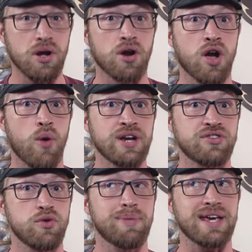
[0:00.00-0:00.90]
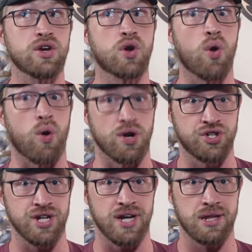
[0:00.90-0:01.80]
are going to be
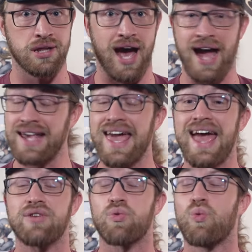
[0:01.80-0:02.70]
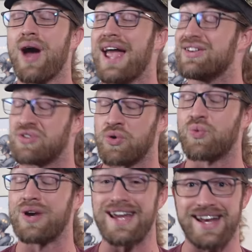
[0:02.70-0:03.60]
gorgeous. I can't wait to
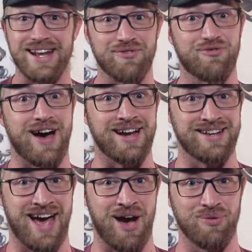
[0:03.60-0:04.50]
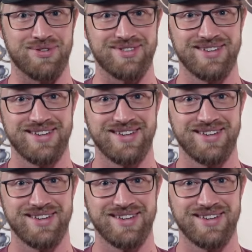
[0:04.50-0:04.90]
read and find out.